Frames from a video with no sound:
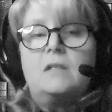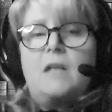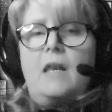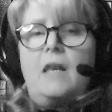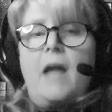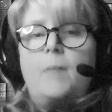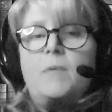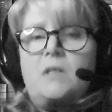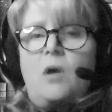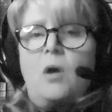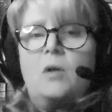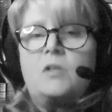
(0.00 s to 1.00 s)
Dunlap
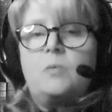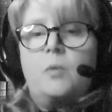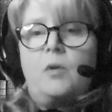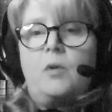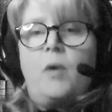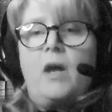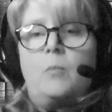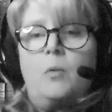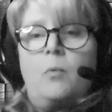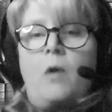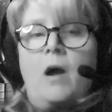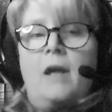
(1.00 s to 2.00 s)
is also an
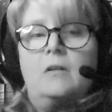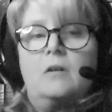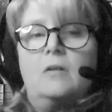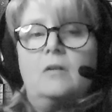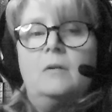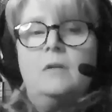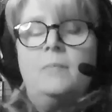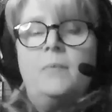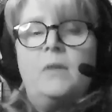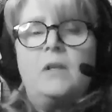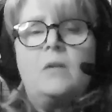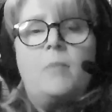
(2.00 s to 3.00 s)
incredible writer.
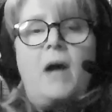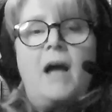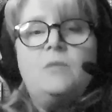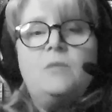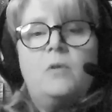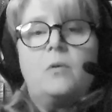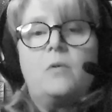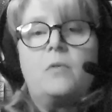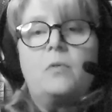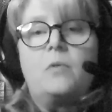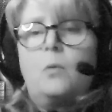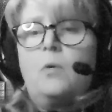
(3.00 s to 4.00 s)
Combined with her
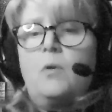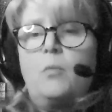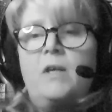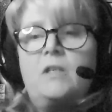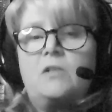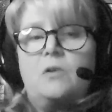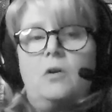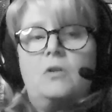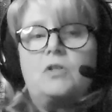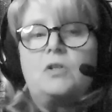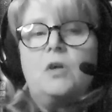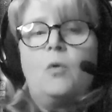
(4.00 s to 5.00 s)
thorough
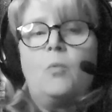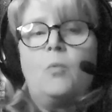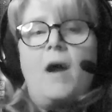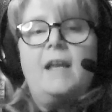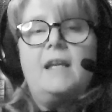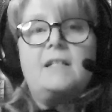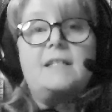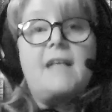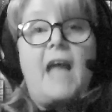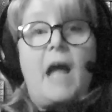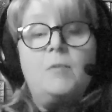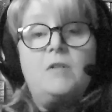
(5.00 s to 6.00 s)
research, her writing is
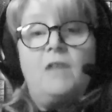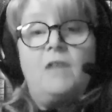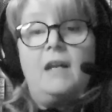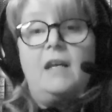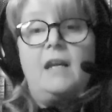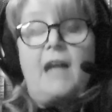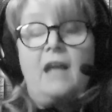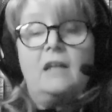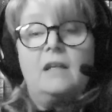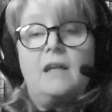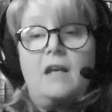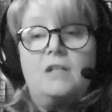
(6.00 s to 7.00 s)
captivating
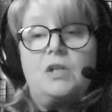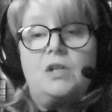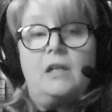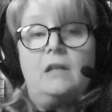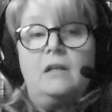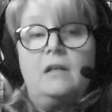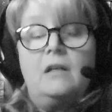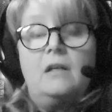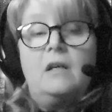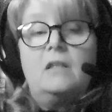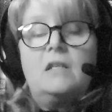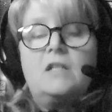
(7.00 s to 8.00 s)
and engaging.
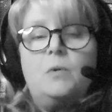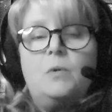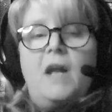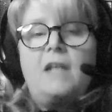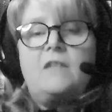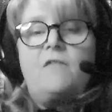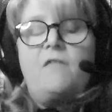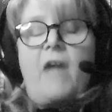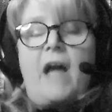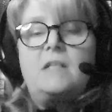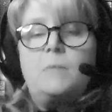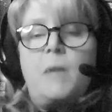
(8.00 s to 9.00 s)
This creates a
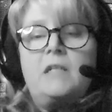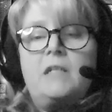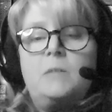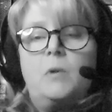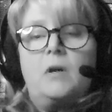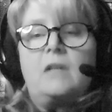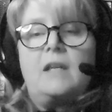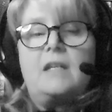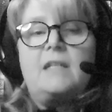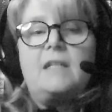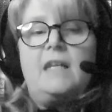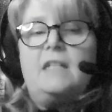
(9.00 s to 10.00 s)
fast paced book that
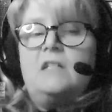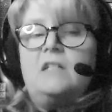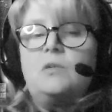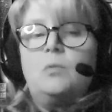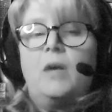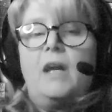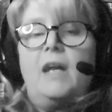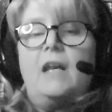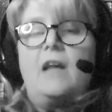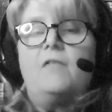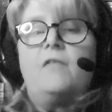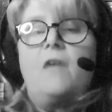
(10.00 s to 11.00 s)
is easy to
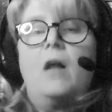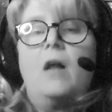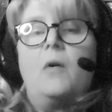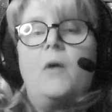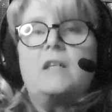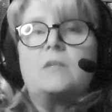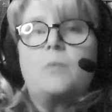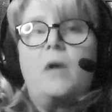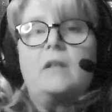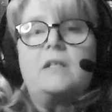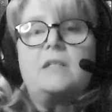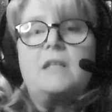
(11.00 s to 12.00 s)
read and follow, as
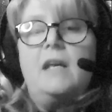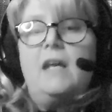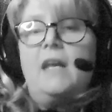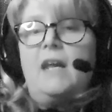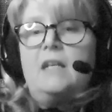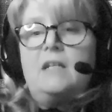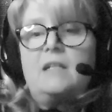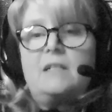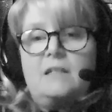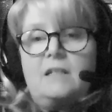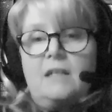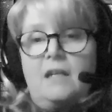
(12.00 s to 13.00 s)
well as it
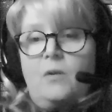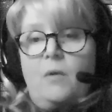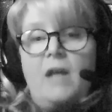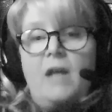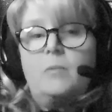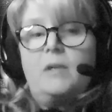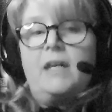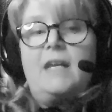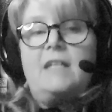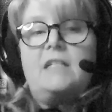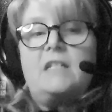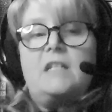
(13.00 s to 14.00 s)
is incredibly
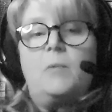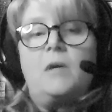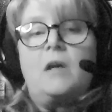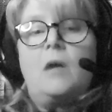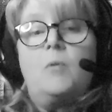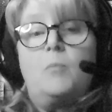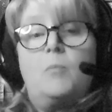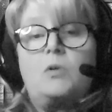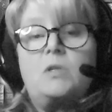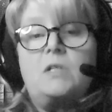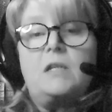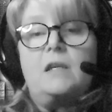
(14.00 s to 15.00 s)
easy to become
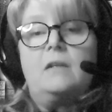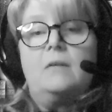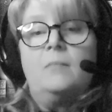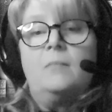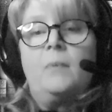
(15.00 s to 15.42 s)
immersed in.